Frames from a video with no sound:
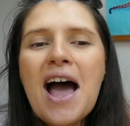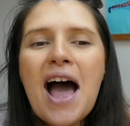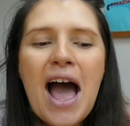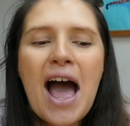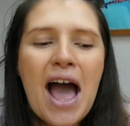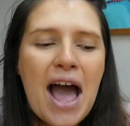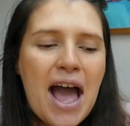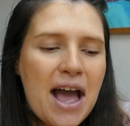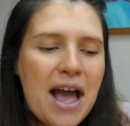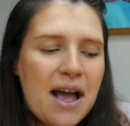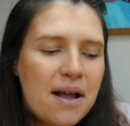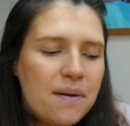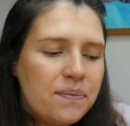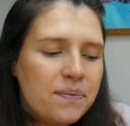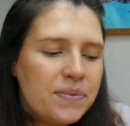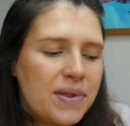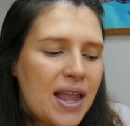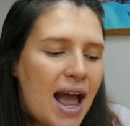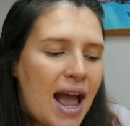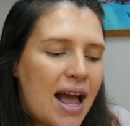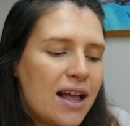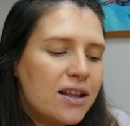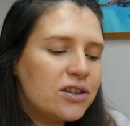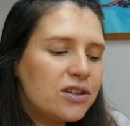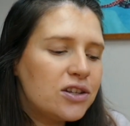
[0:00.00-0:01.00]

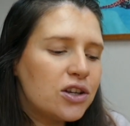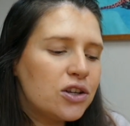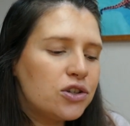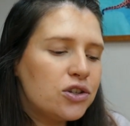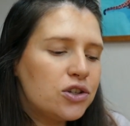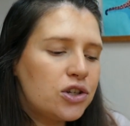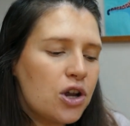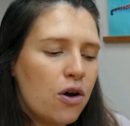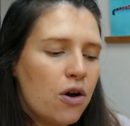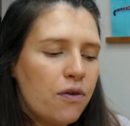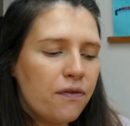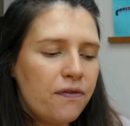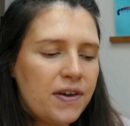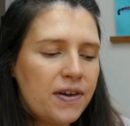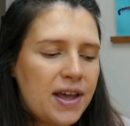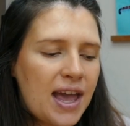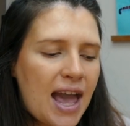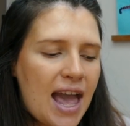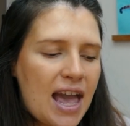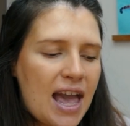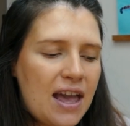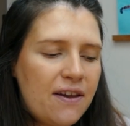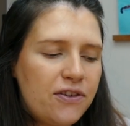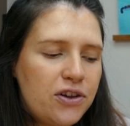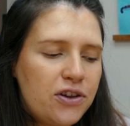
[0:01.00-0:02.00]
And don't
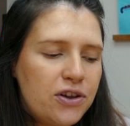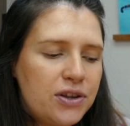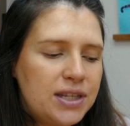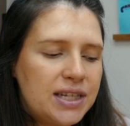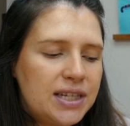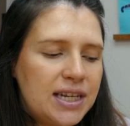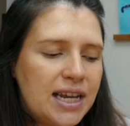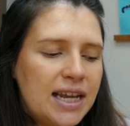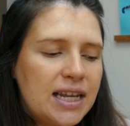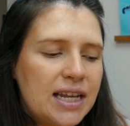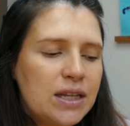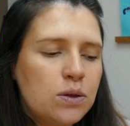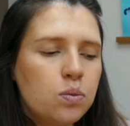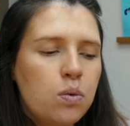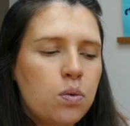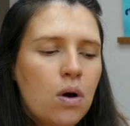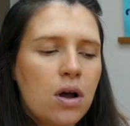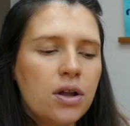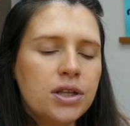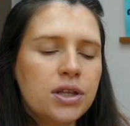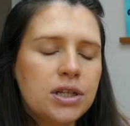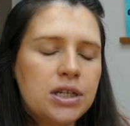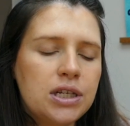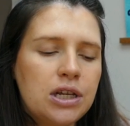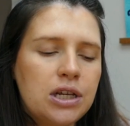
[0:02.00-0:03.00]
forget, if you did
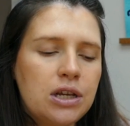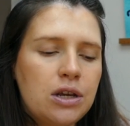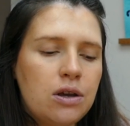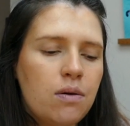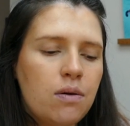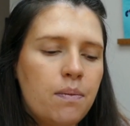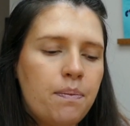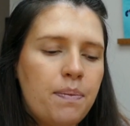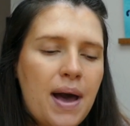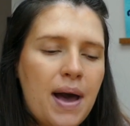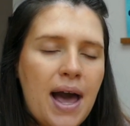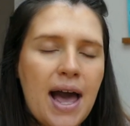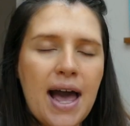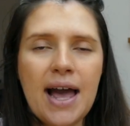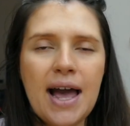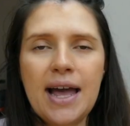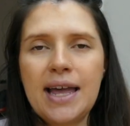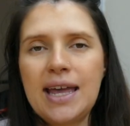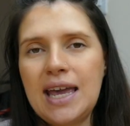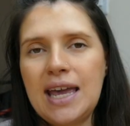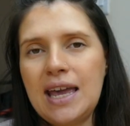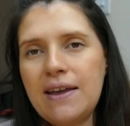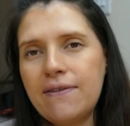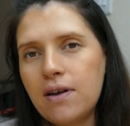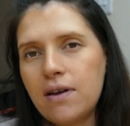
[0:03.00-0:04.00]
want to
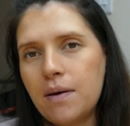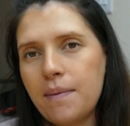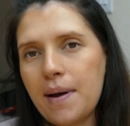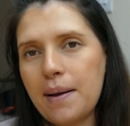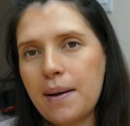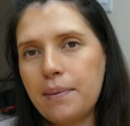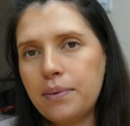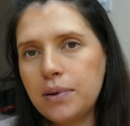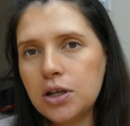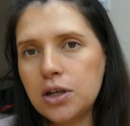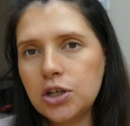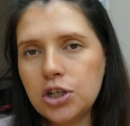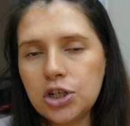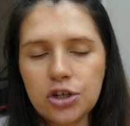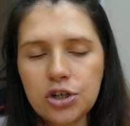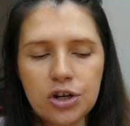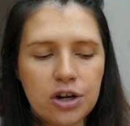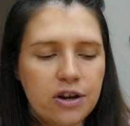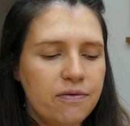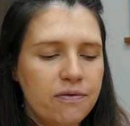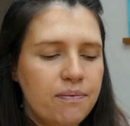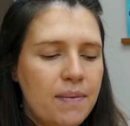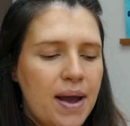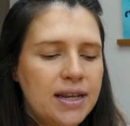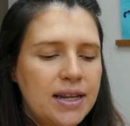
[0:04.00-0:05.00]
buy either my Blunt
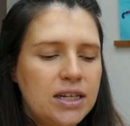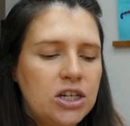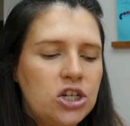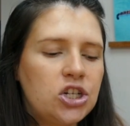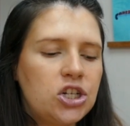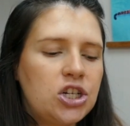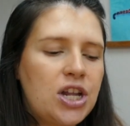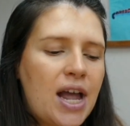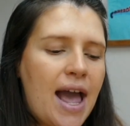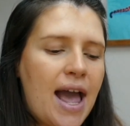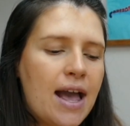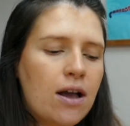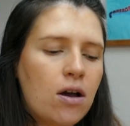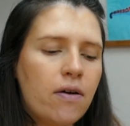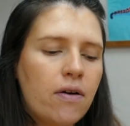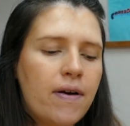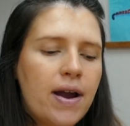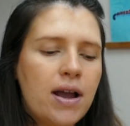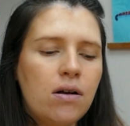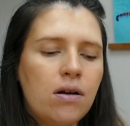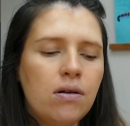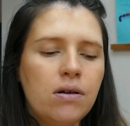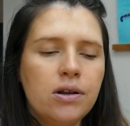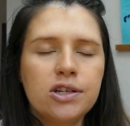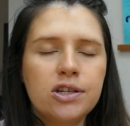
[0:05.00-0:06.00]
Truth message deck, or
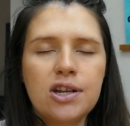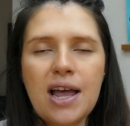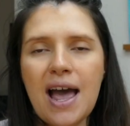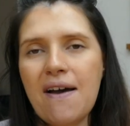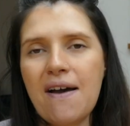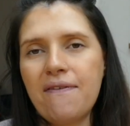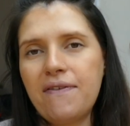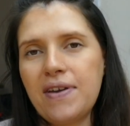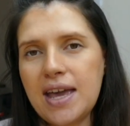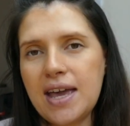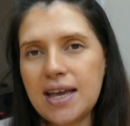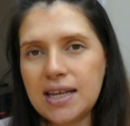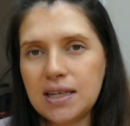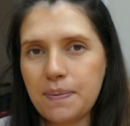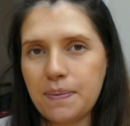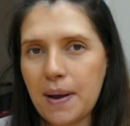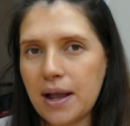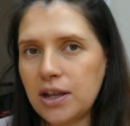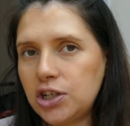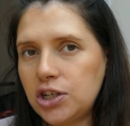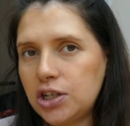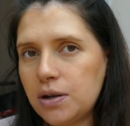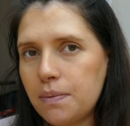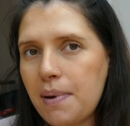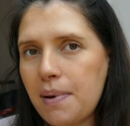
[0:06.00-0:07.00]
I also have the
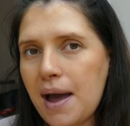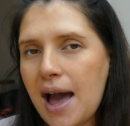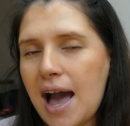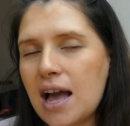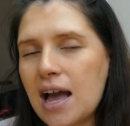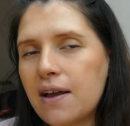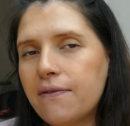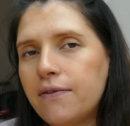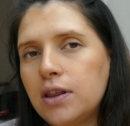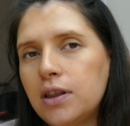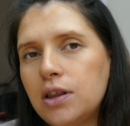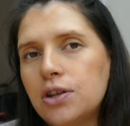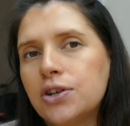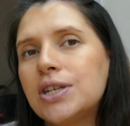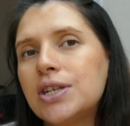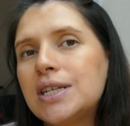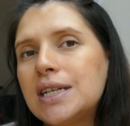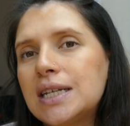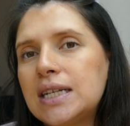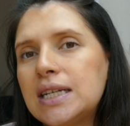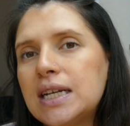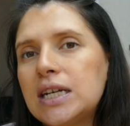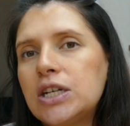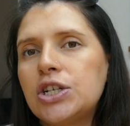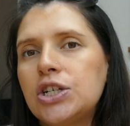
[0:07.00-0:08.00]
expansion pack, the Lust
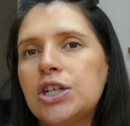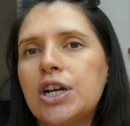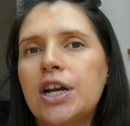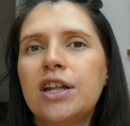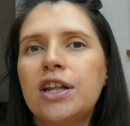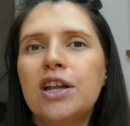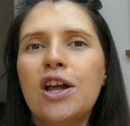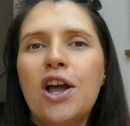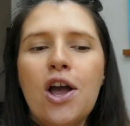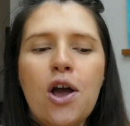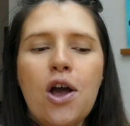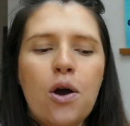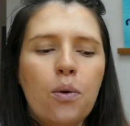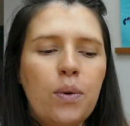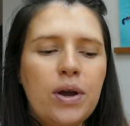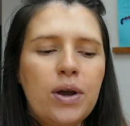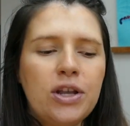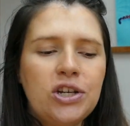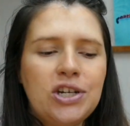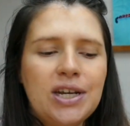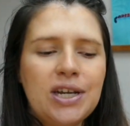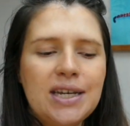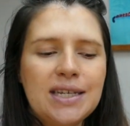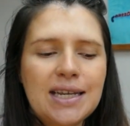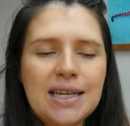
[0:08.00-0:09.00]
Edition,
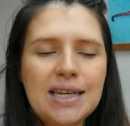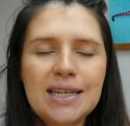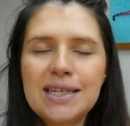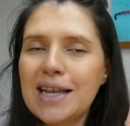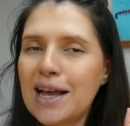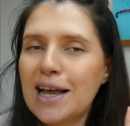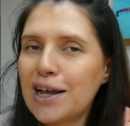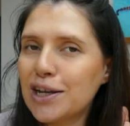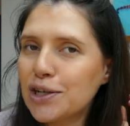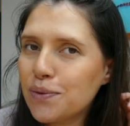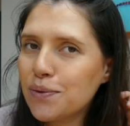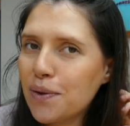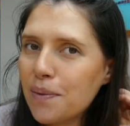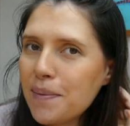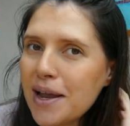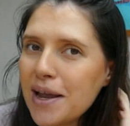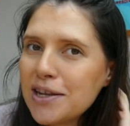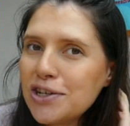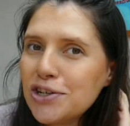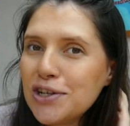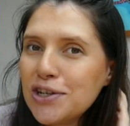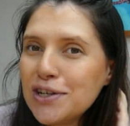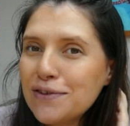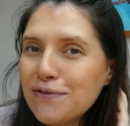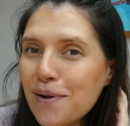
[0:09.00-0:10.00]
which is sexual
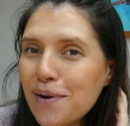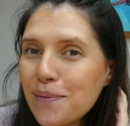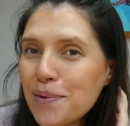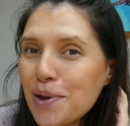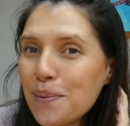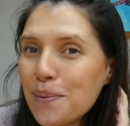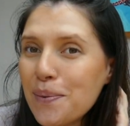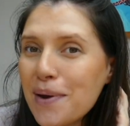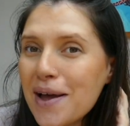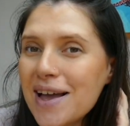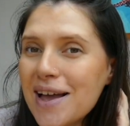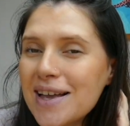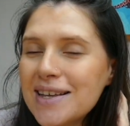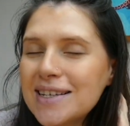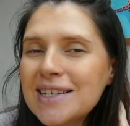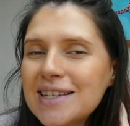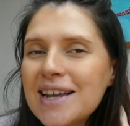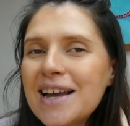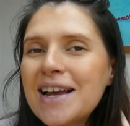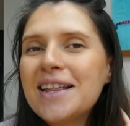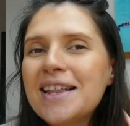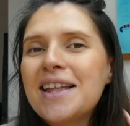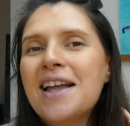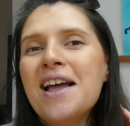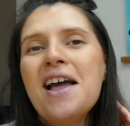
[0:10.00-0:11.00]
messages from your
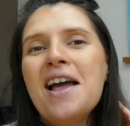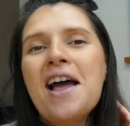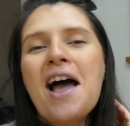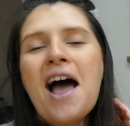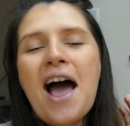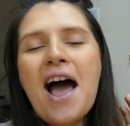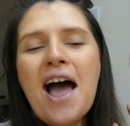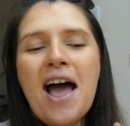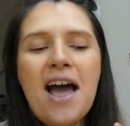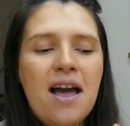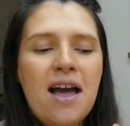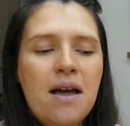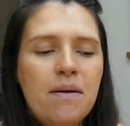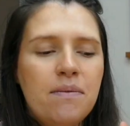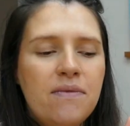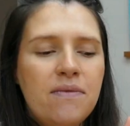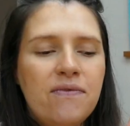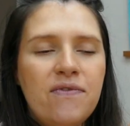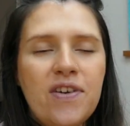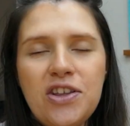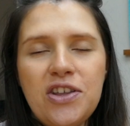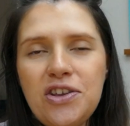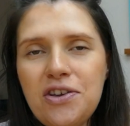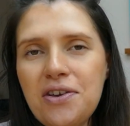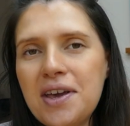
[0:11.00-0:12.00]
person,
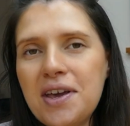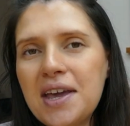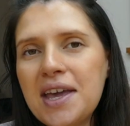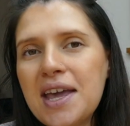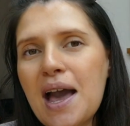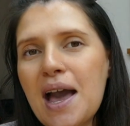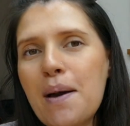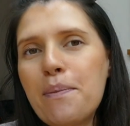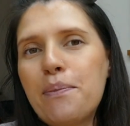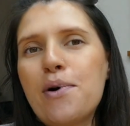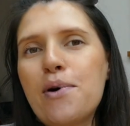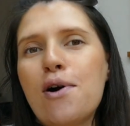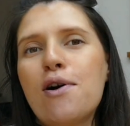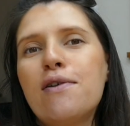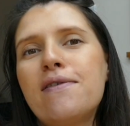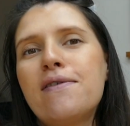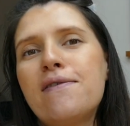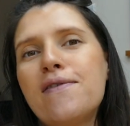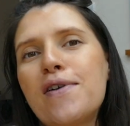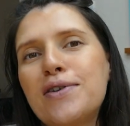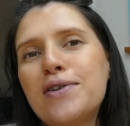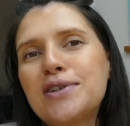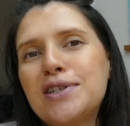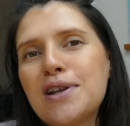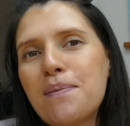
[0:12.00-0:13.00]
then you can get both of
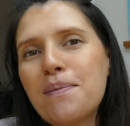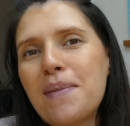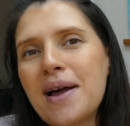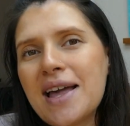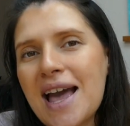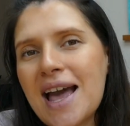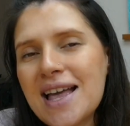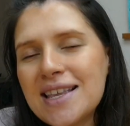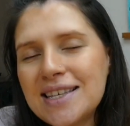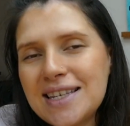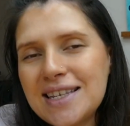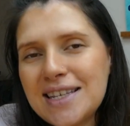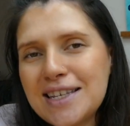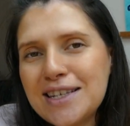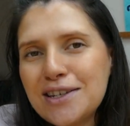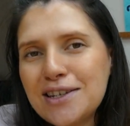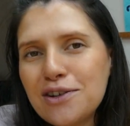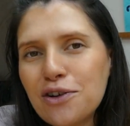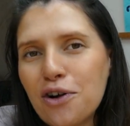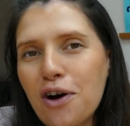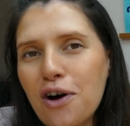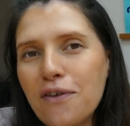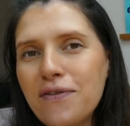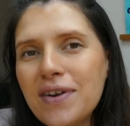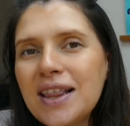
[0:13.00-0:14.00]
those on my Etsy
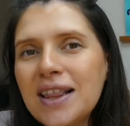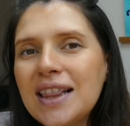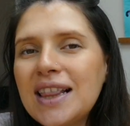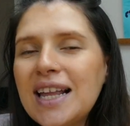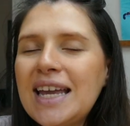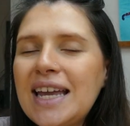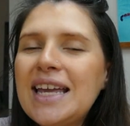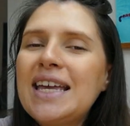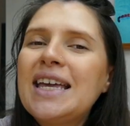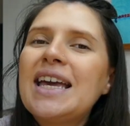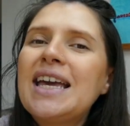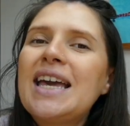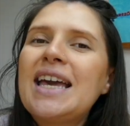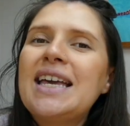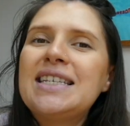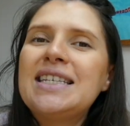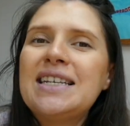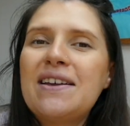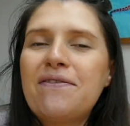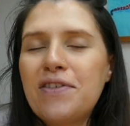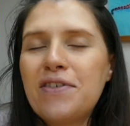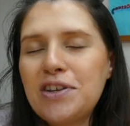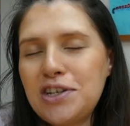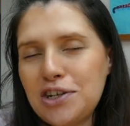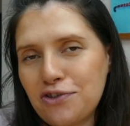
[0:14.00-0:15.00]
store. The link is
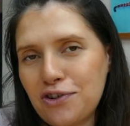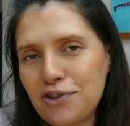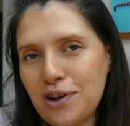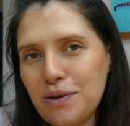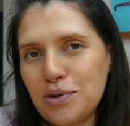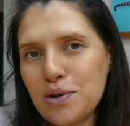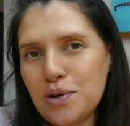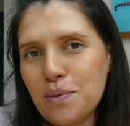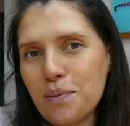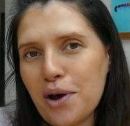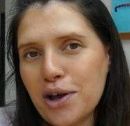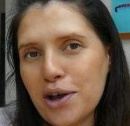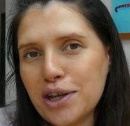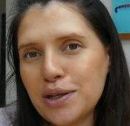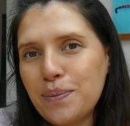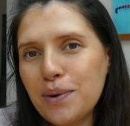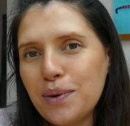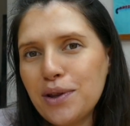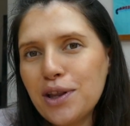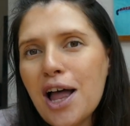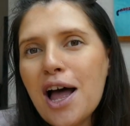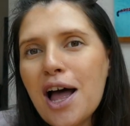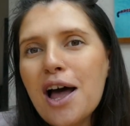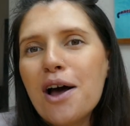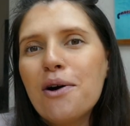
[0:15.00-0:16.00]
in the description box
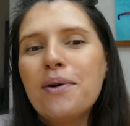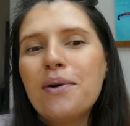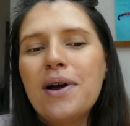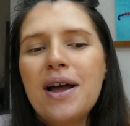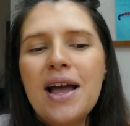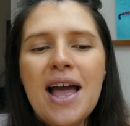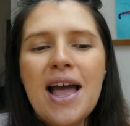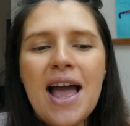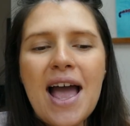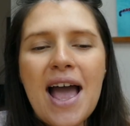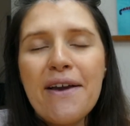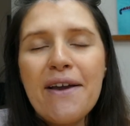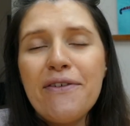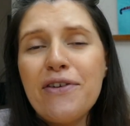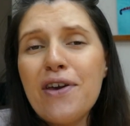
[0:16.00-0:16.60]
below. If